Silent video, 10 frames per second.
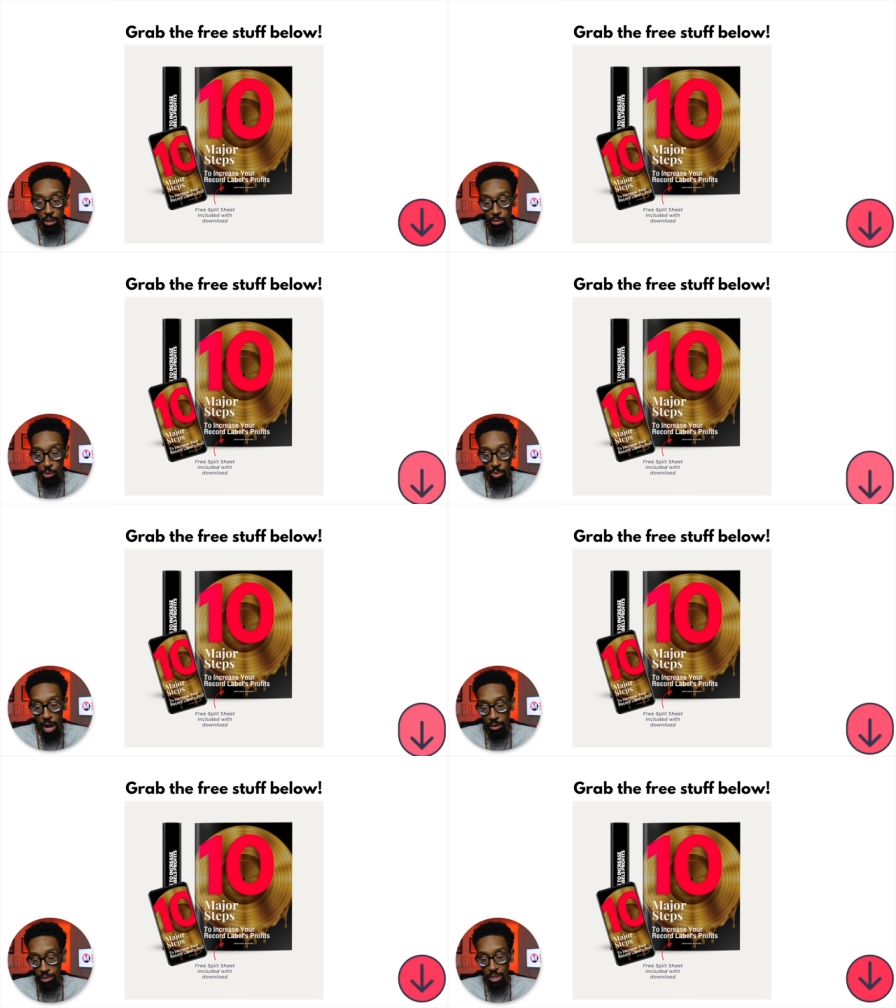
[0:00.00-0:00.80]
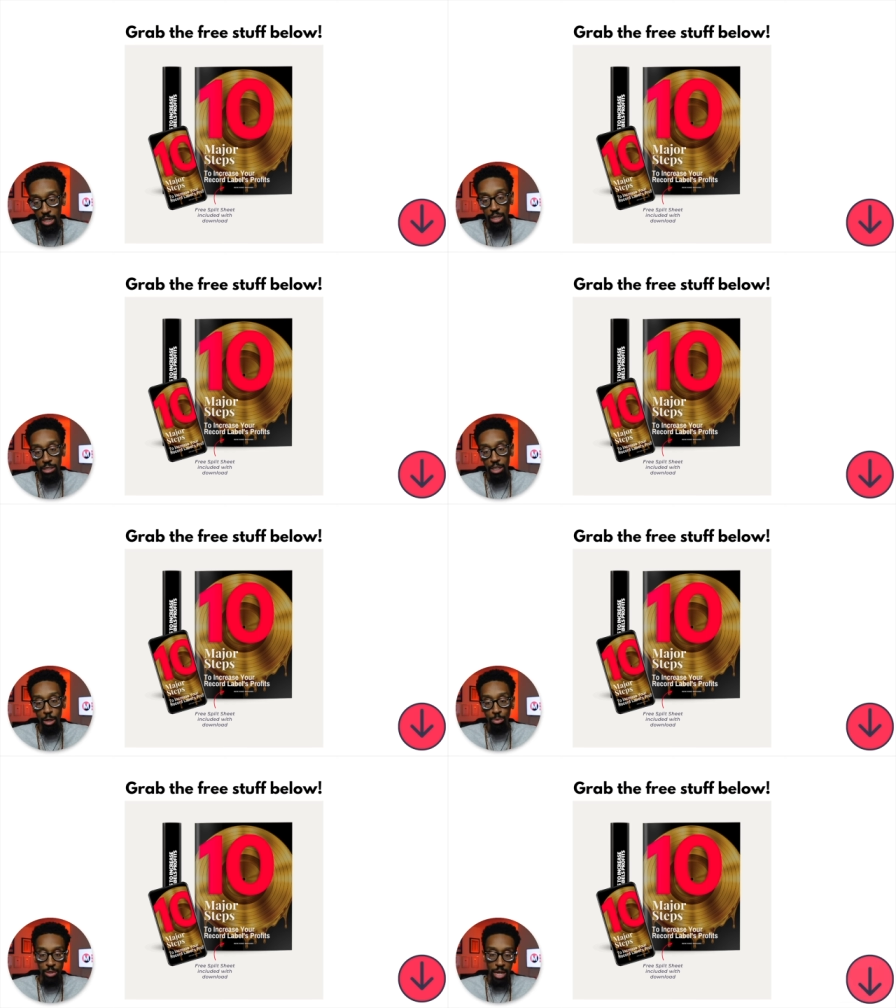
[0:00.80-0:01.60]
Label's Profits. There's a
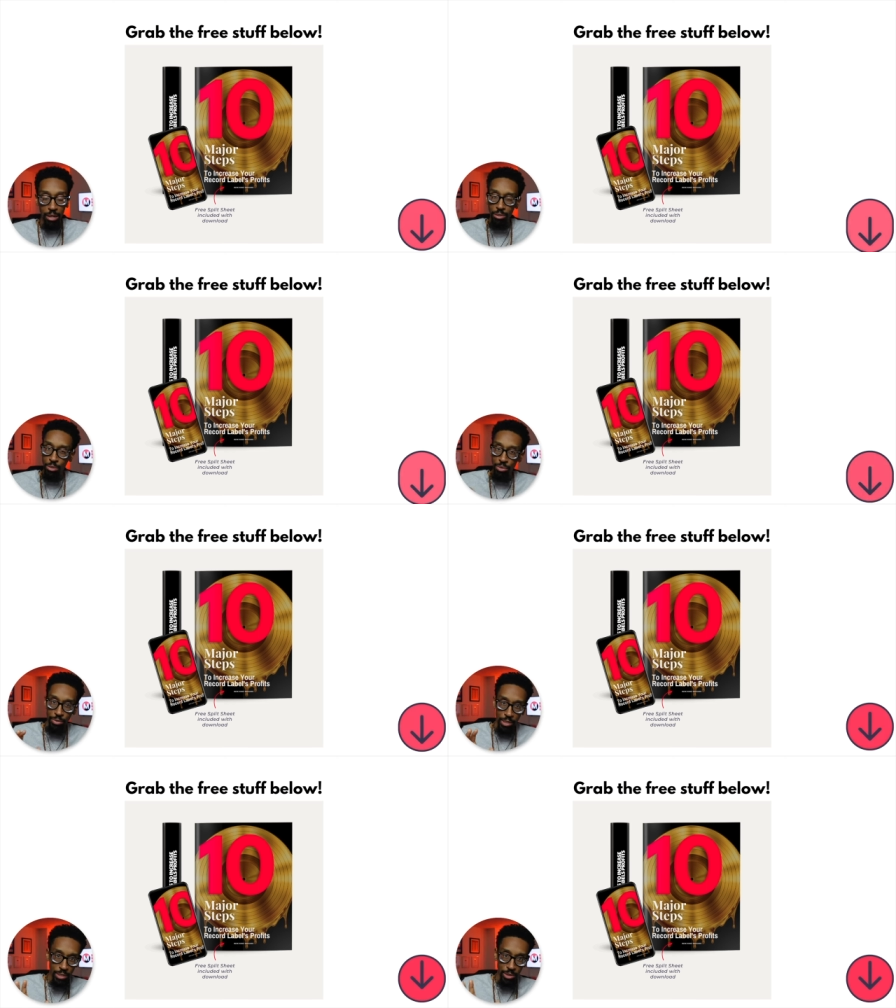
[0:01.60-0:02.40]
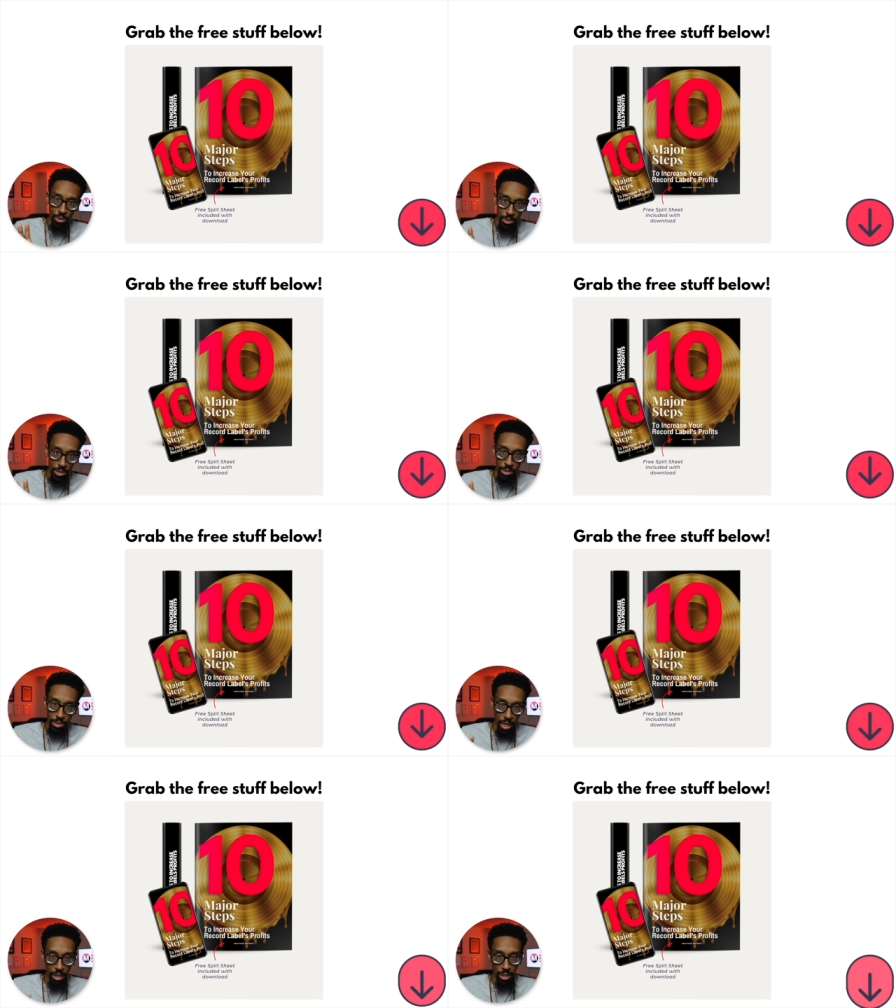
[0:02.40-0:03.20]
couple like little free
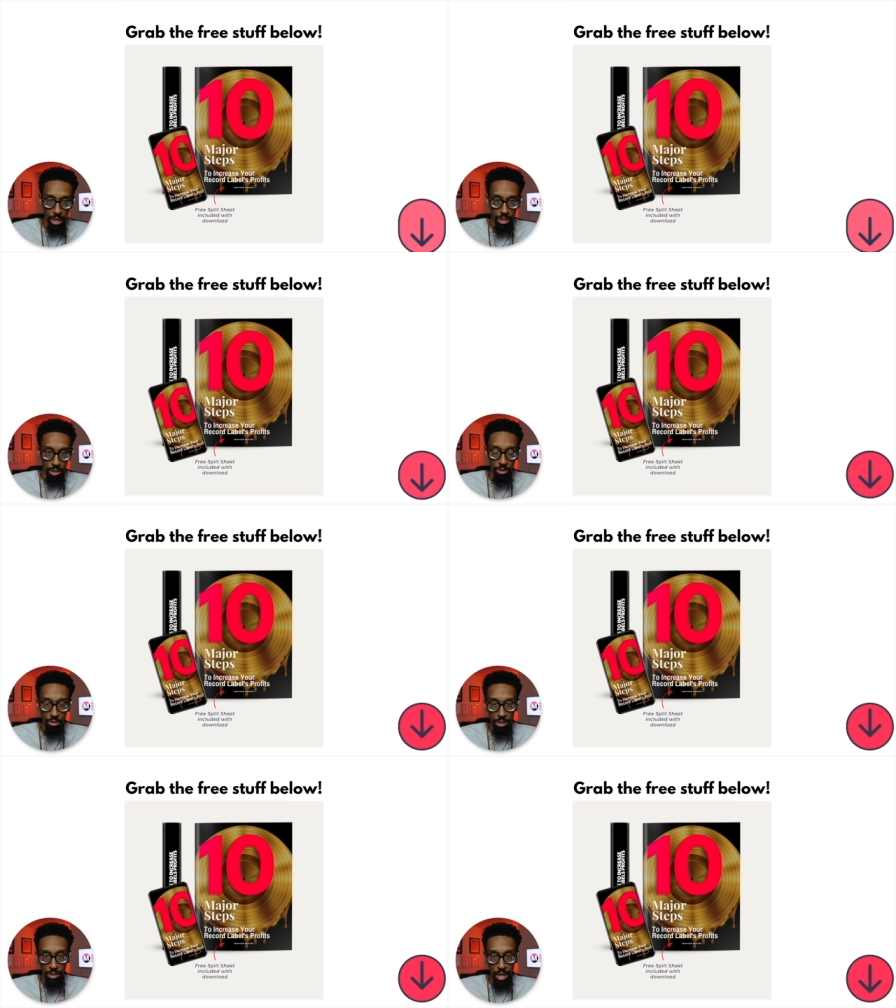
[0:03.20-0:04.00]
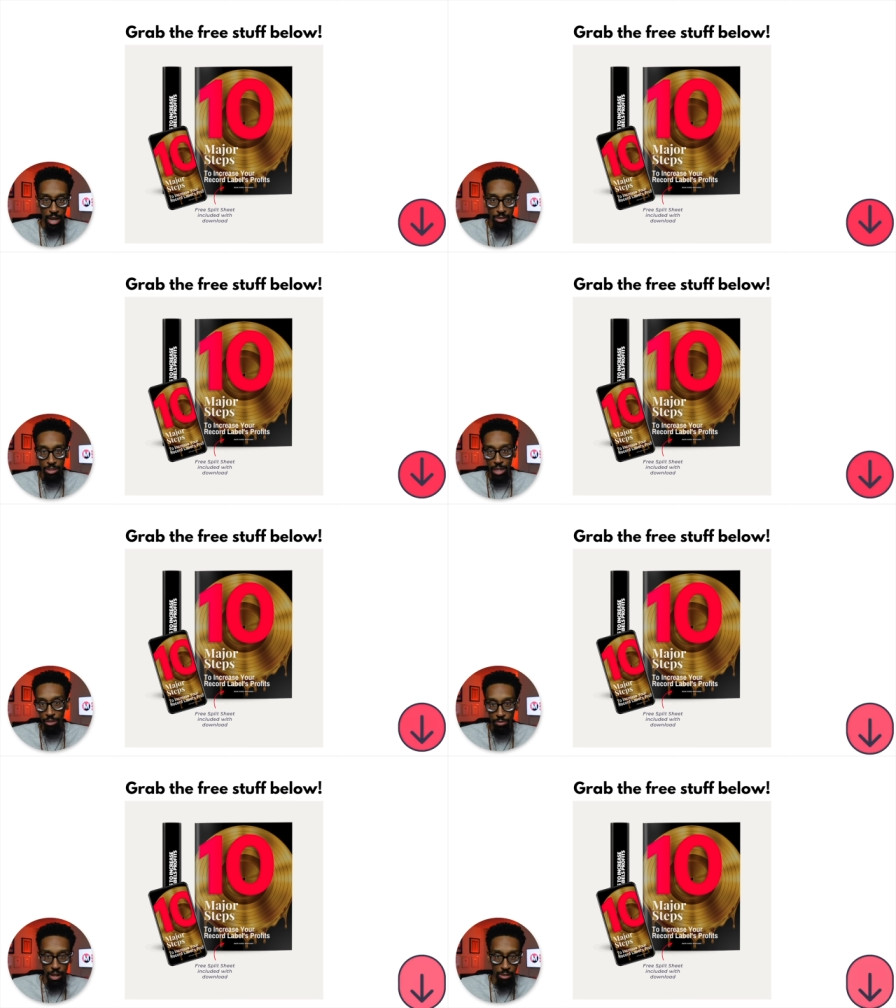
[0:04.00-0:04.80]
courses that kind of go into that. You just got
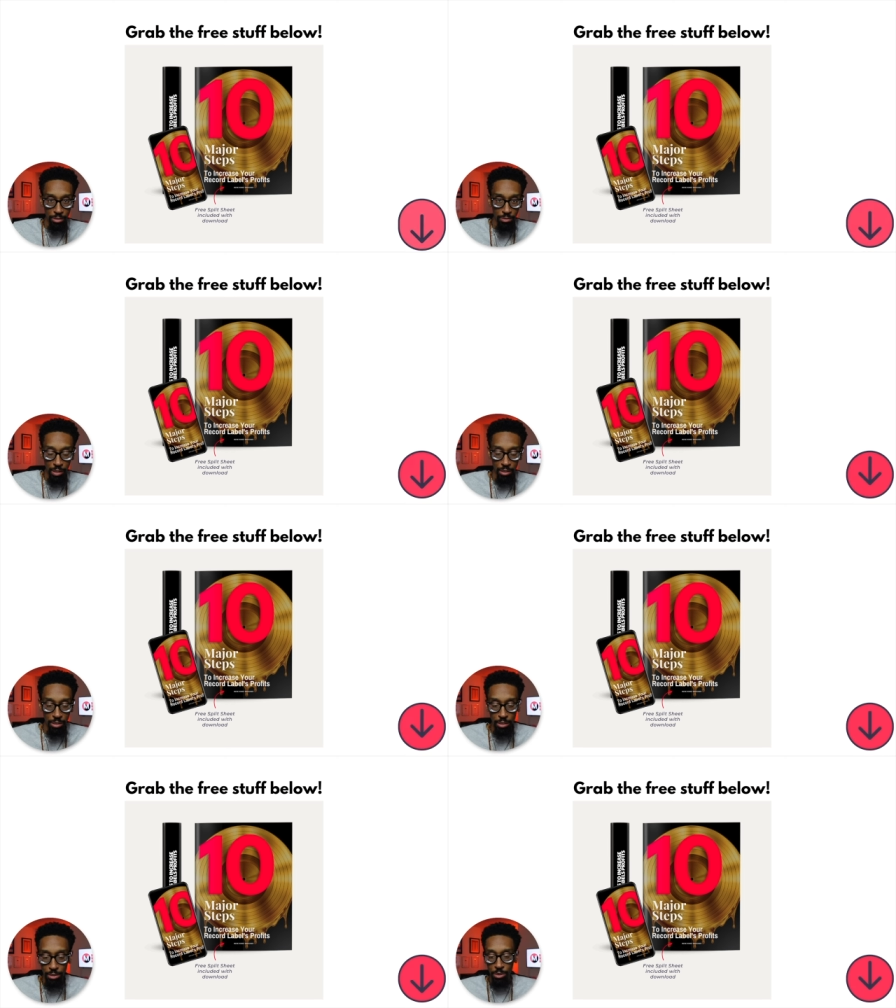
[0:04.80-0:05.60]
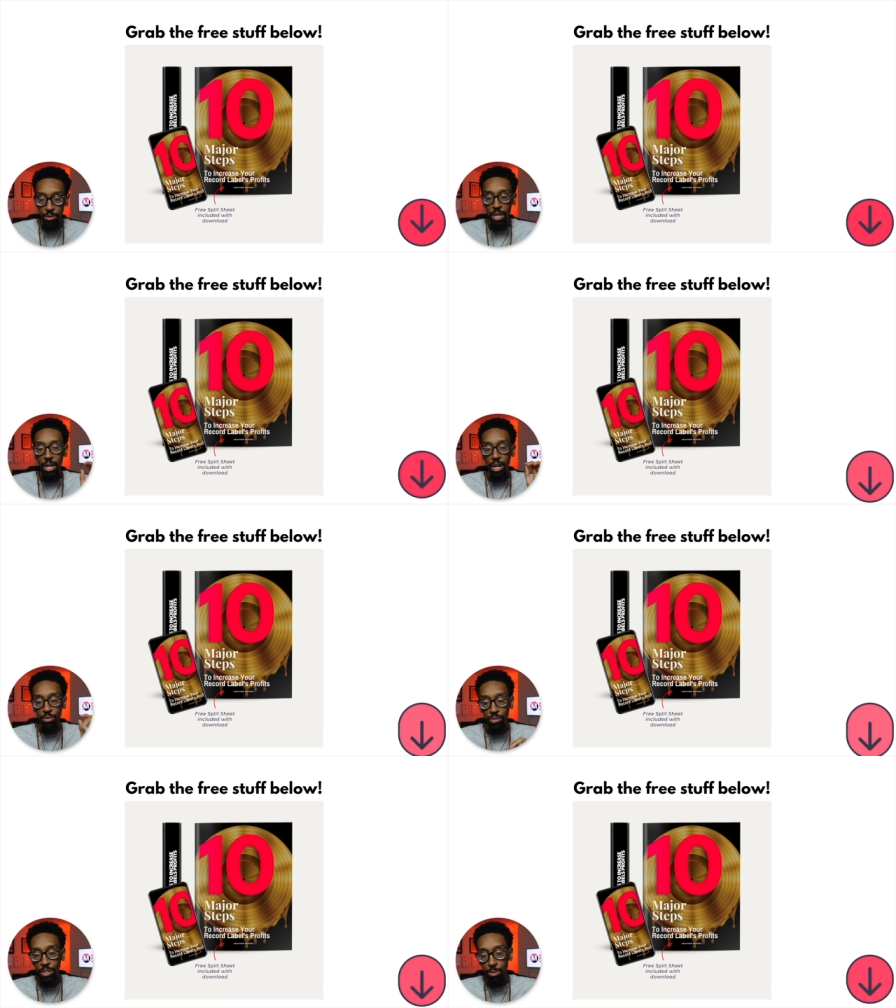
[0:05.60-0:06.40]
to follow the funnel on through. A
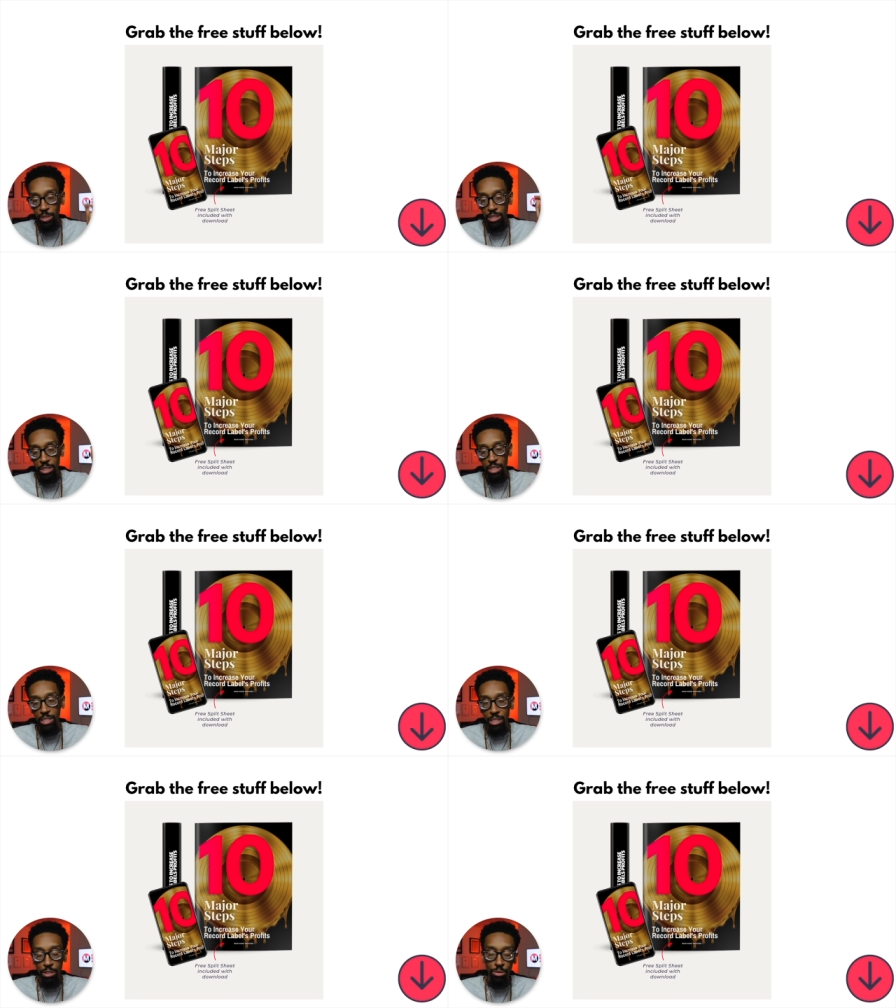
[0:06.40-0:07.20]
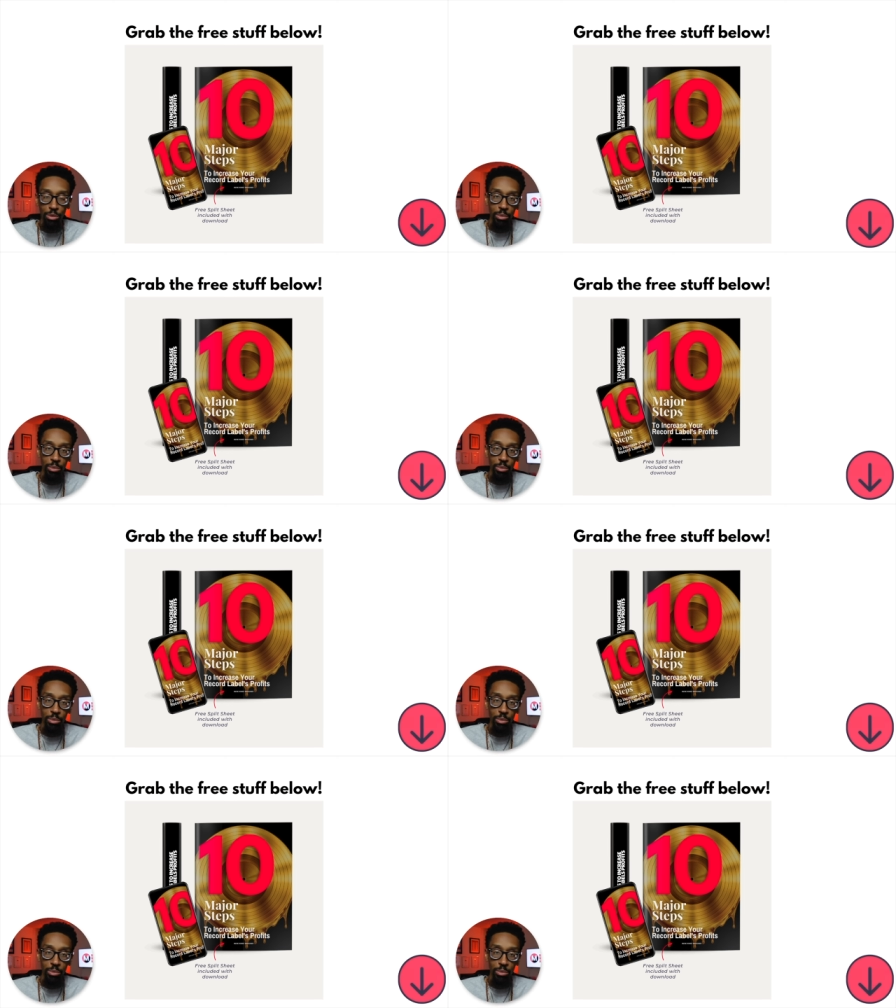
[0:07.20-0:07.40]
free split sheet is included